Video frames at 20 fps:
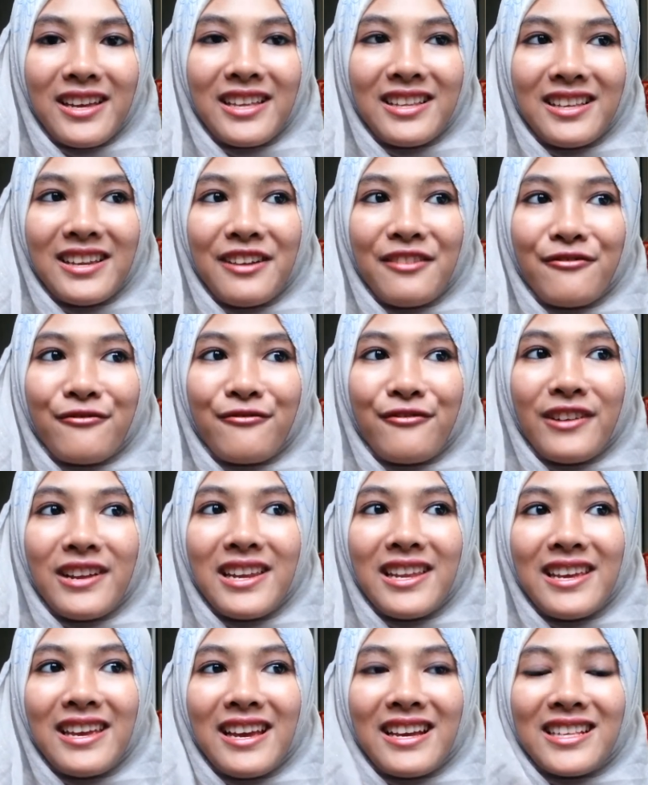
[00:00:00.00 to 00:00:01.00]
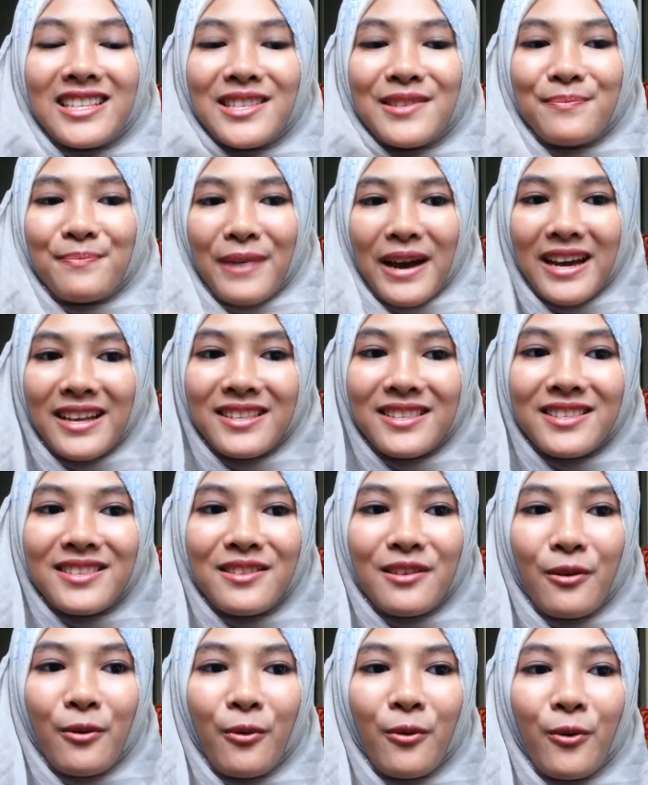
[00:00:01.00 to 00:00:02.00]
It, it really
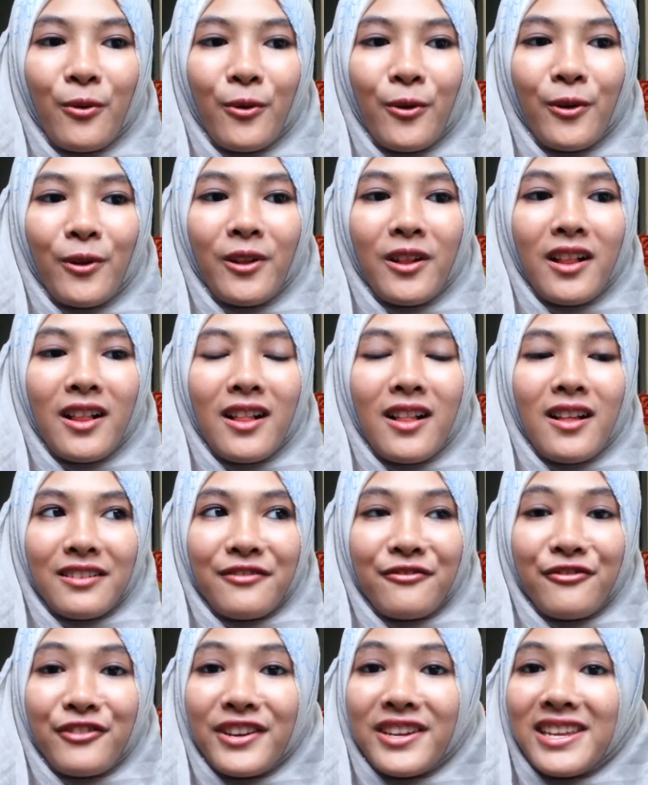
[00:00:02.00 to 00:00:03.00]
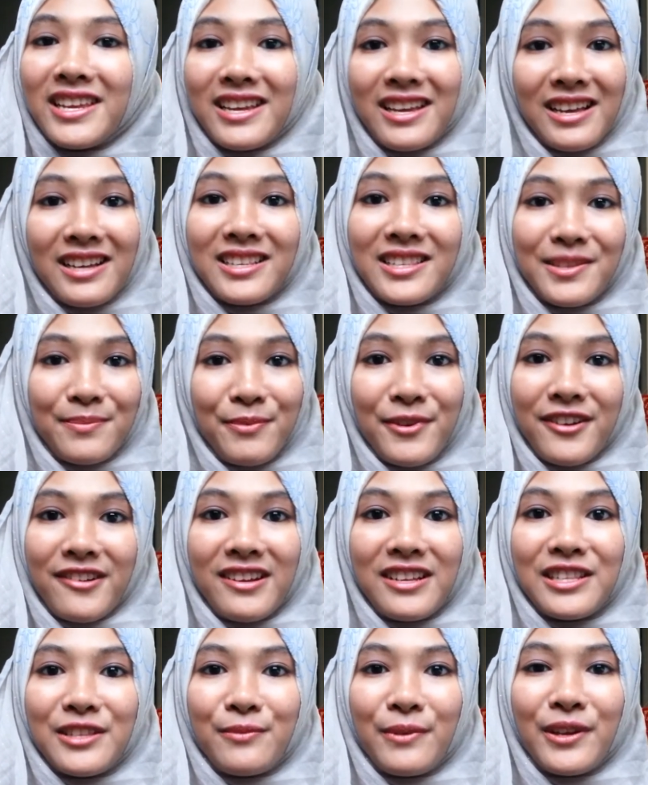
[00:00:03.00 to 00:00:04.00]
expands the whole reading
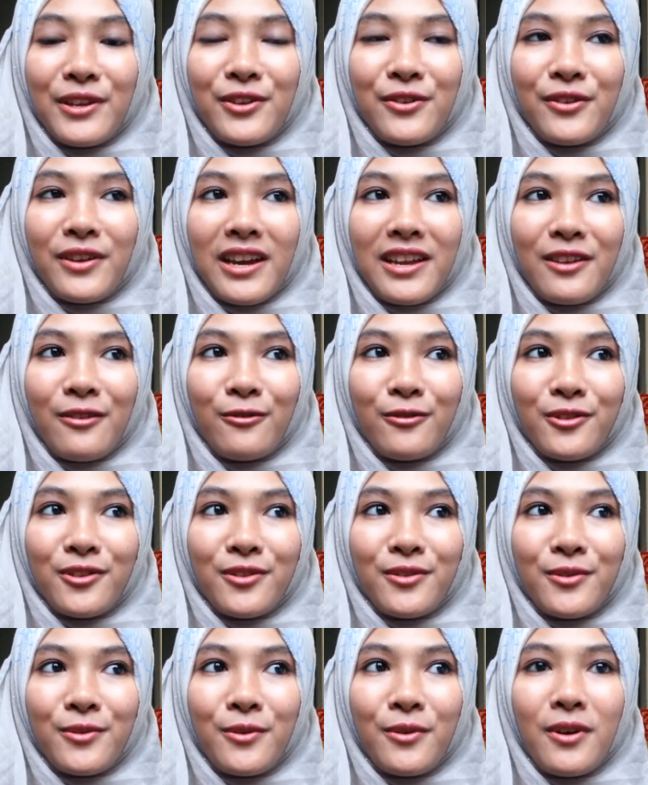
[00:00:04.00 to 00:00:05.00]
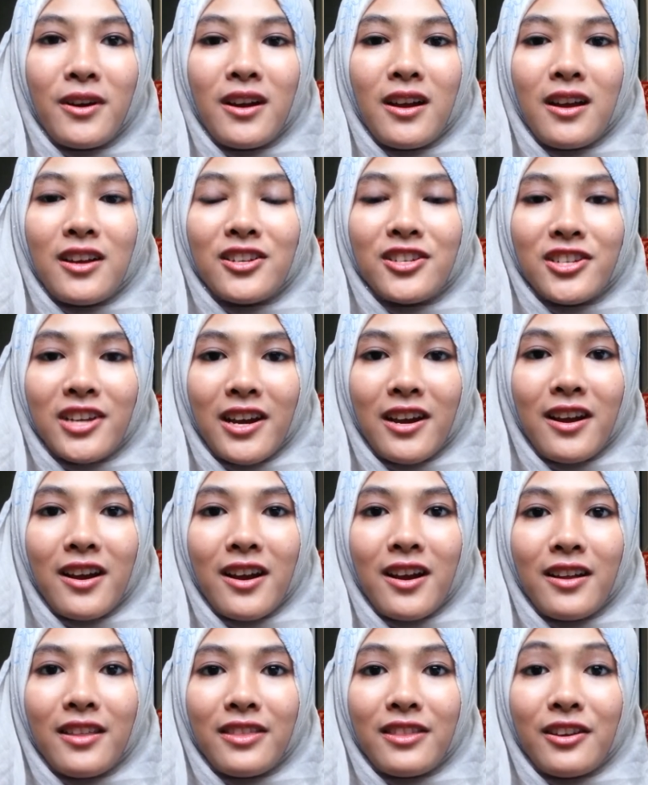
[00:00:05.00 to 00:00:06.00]
experience when you can also
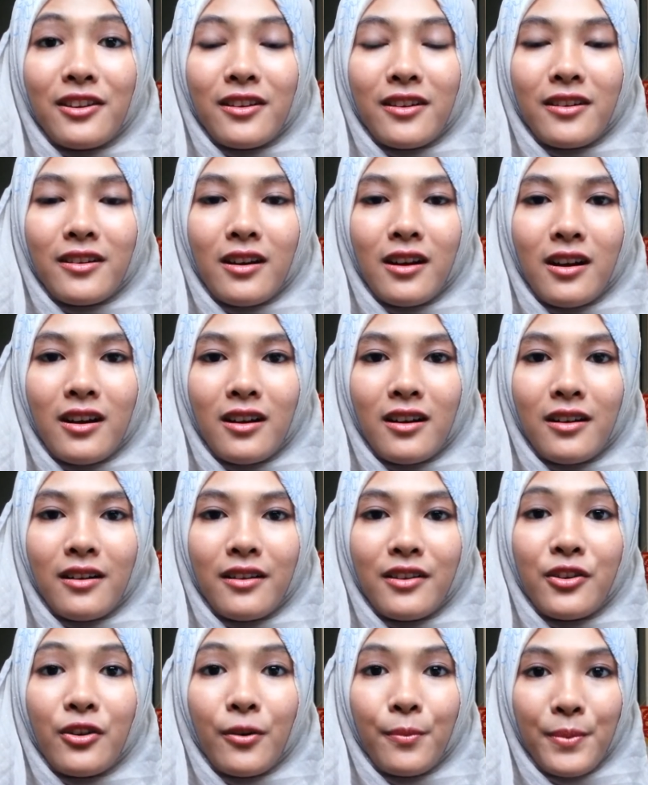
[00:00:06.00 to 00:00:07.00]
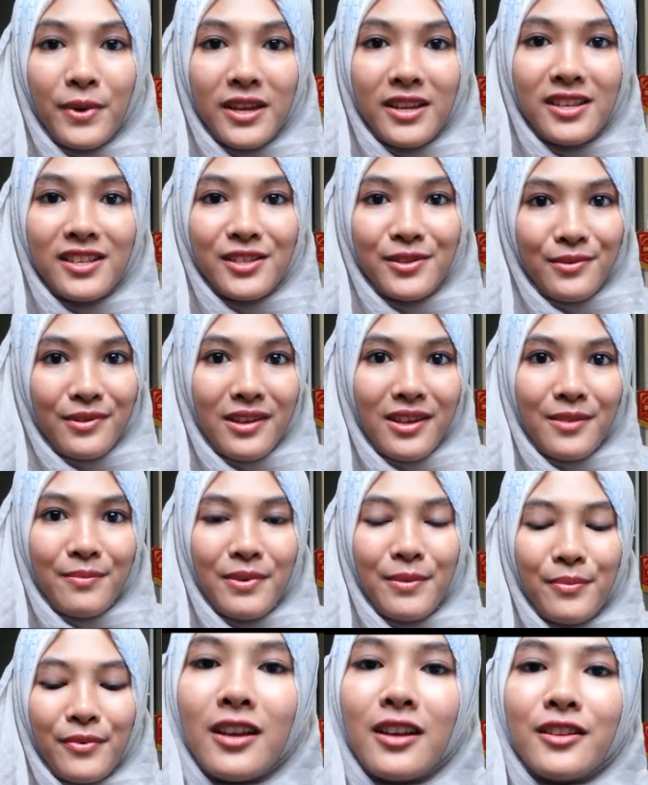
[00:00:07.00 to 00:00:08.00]
share your uh, your opinions with
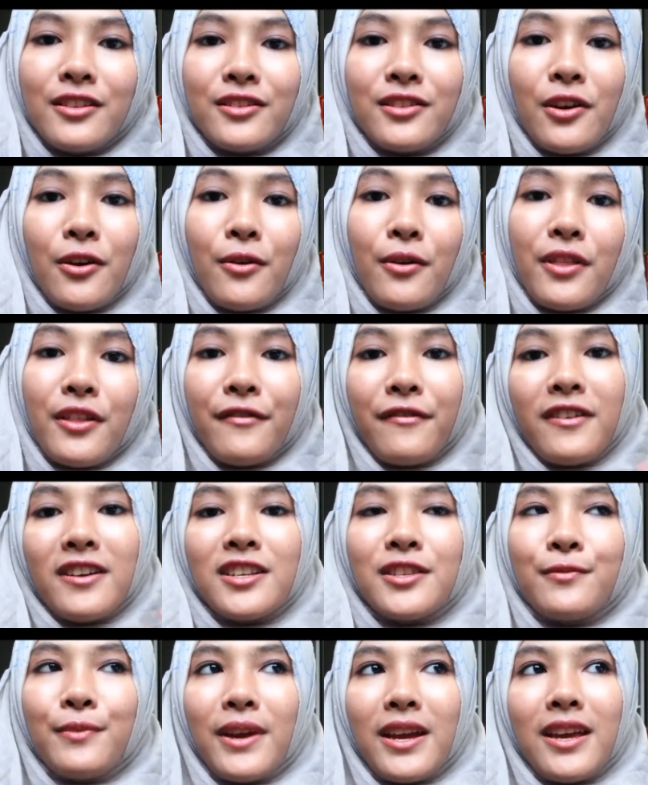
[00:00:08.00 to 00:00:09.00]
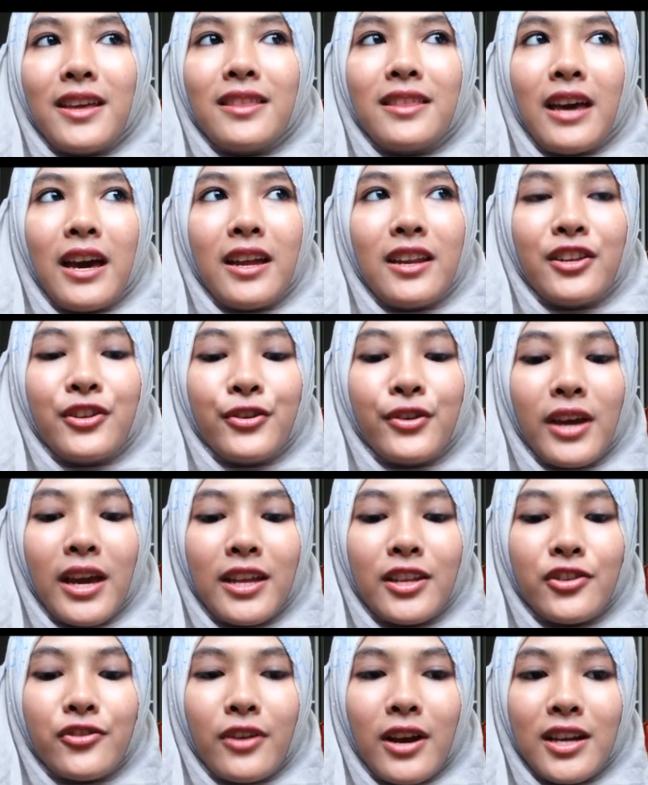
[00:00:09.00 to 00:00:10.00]
other people. So the first way that you
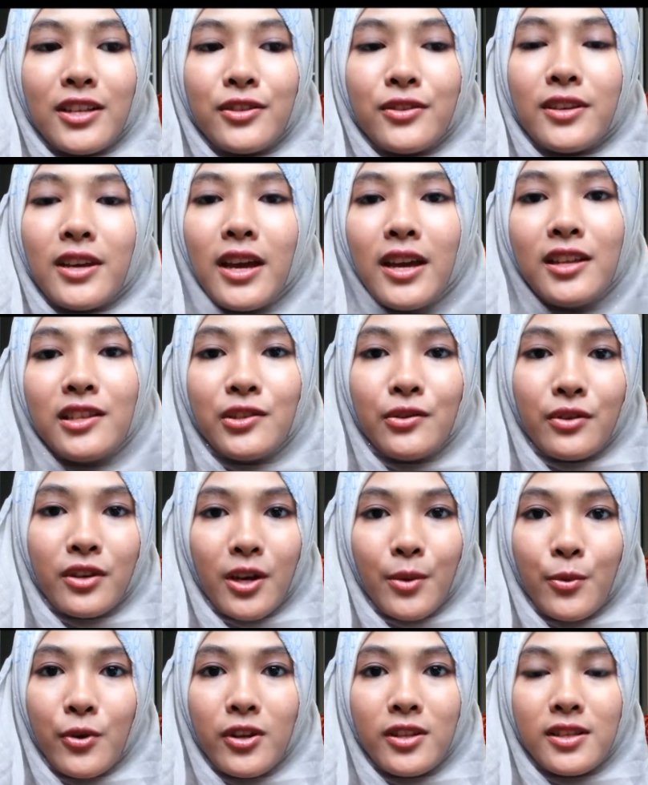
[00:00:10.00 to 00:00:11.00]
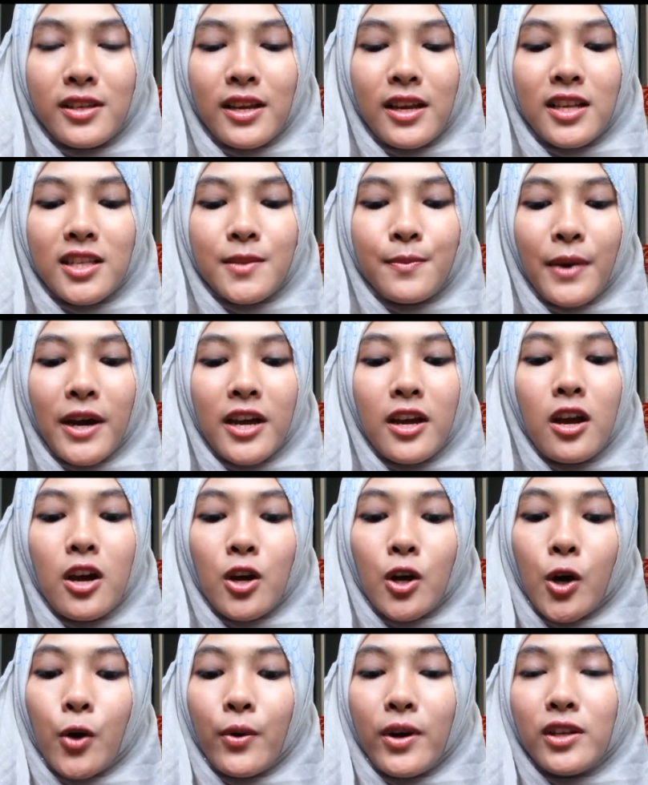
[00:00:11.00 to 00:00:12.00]
can try to get into a community is by
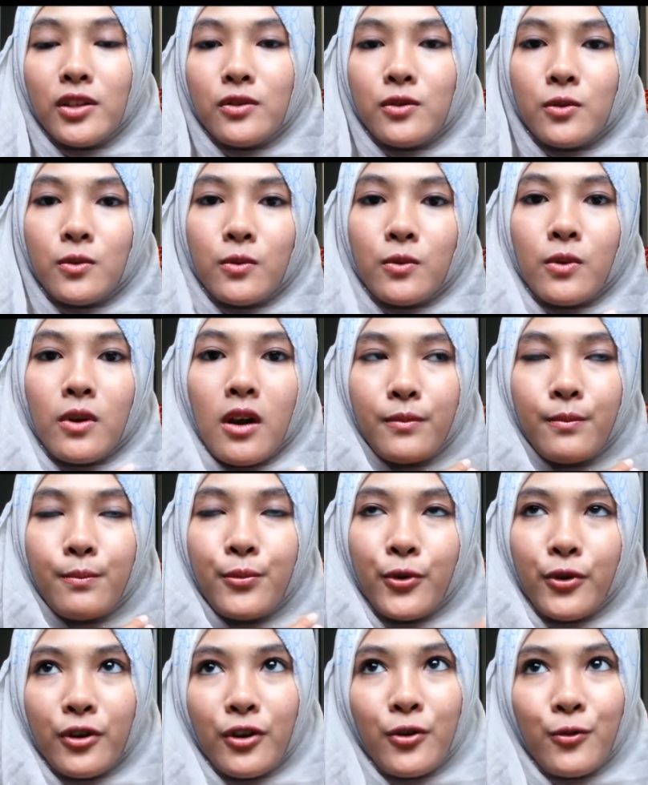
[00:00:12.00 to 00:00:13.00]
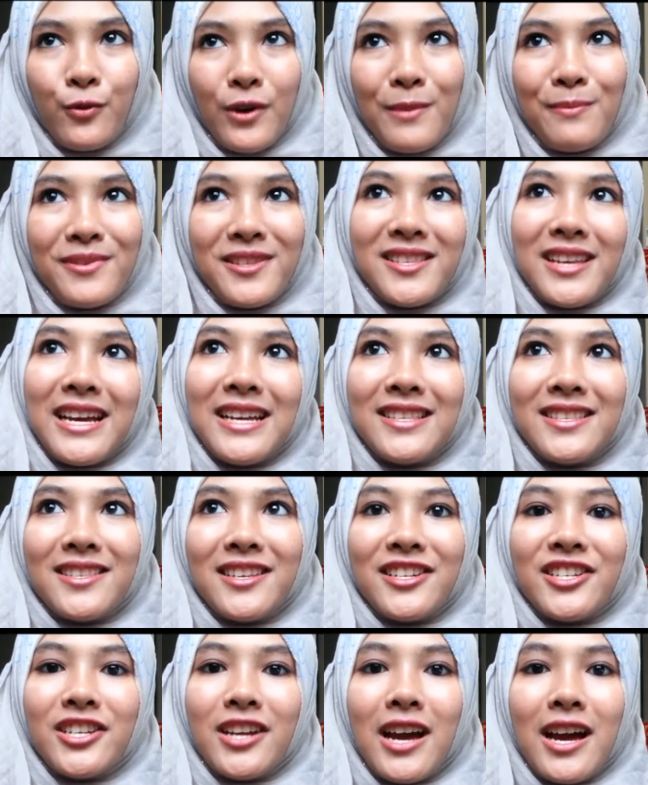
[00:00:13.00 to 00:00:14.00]
going to book websites
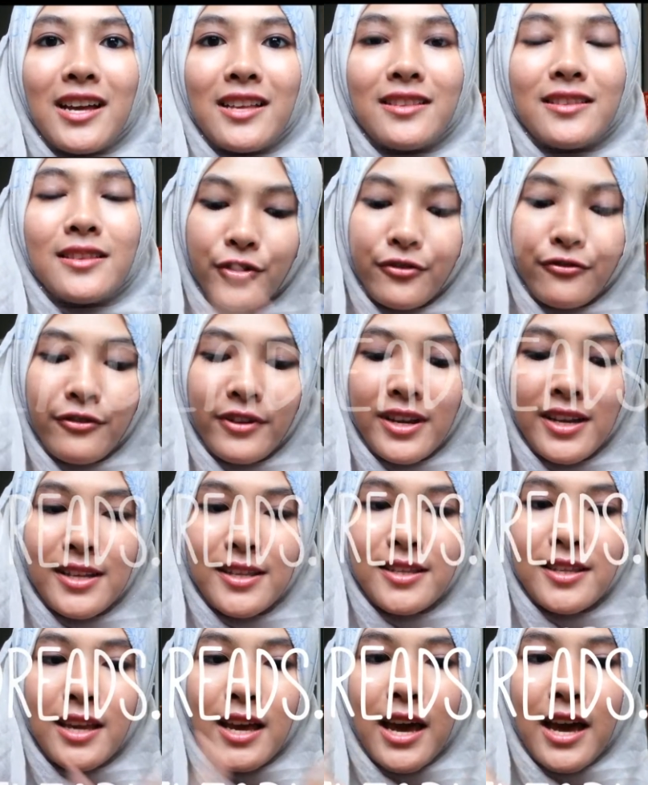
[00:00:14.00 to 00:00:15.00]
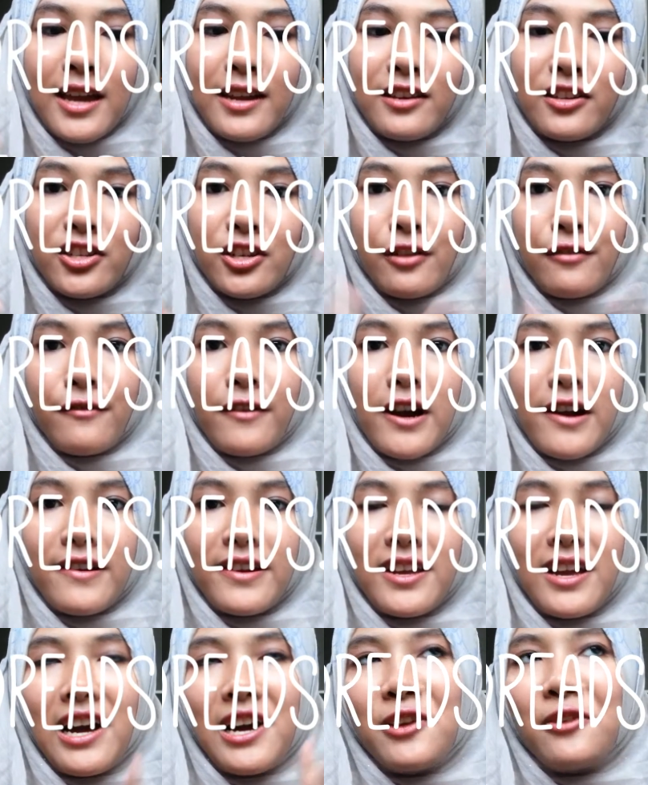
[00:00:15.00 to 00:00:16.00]
such as Goodreads and Shelfari.